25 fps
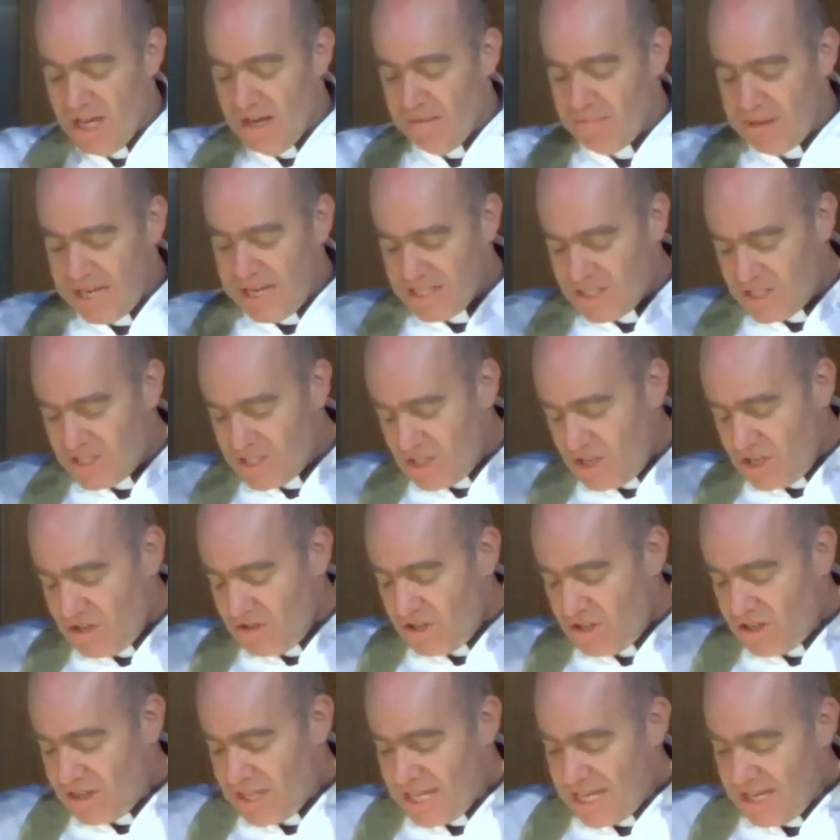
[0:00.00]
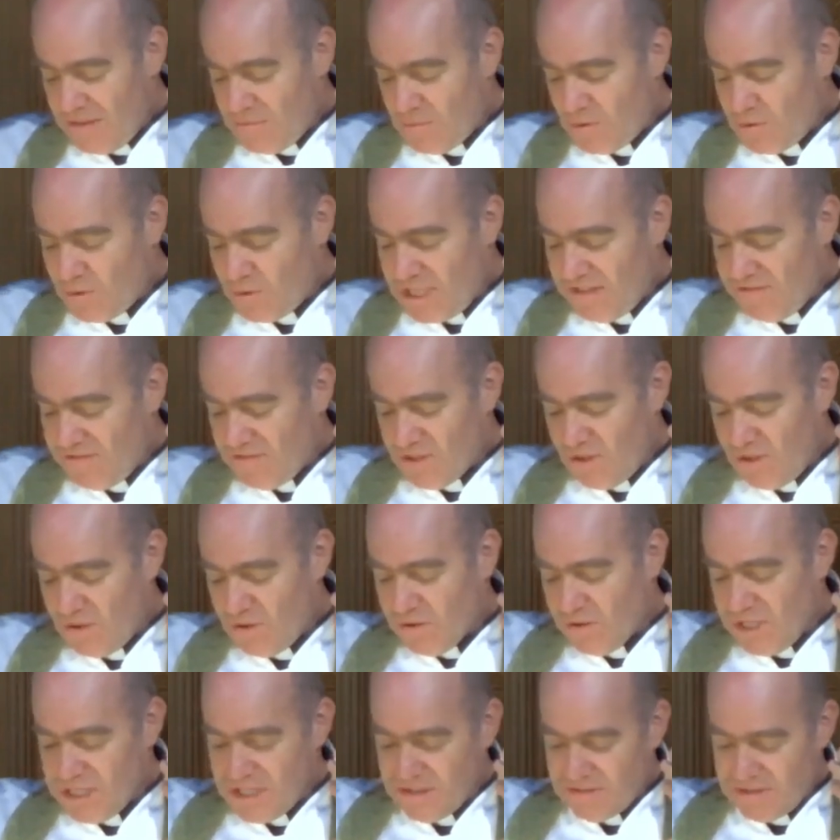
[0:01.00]
but so that they will give
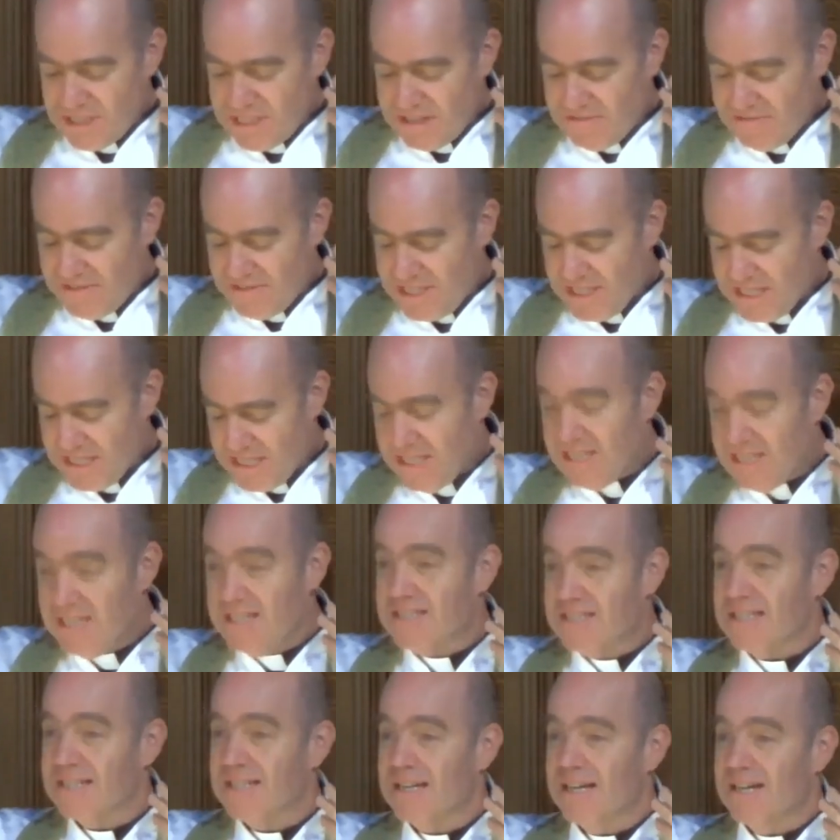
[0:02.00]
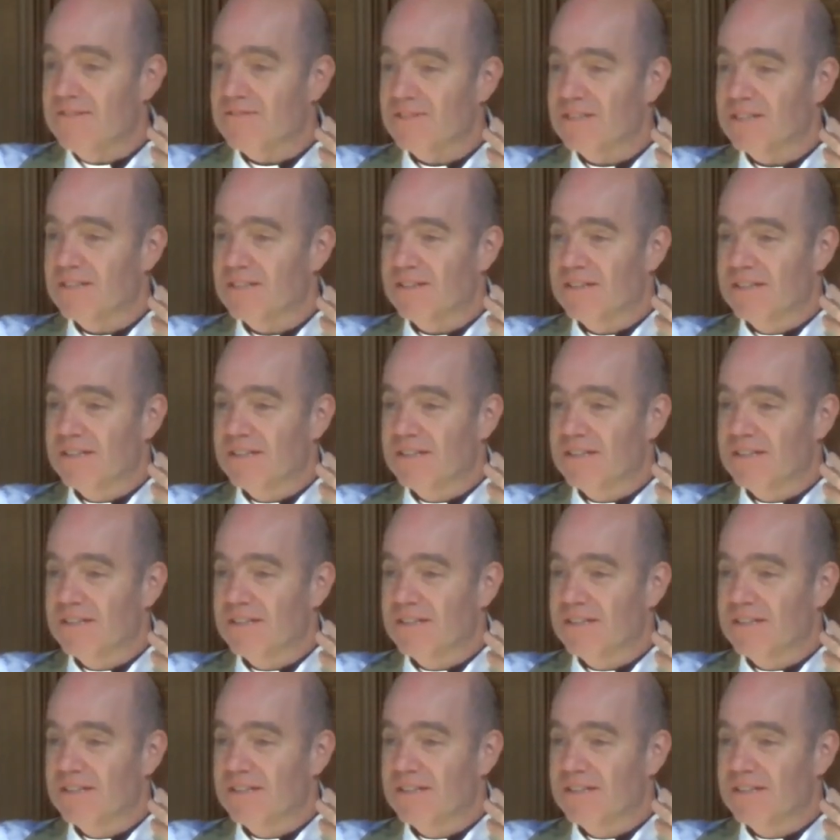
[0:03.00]
glory to our Father is in heaven.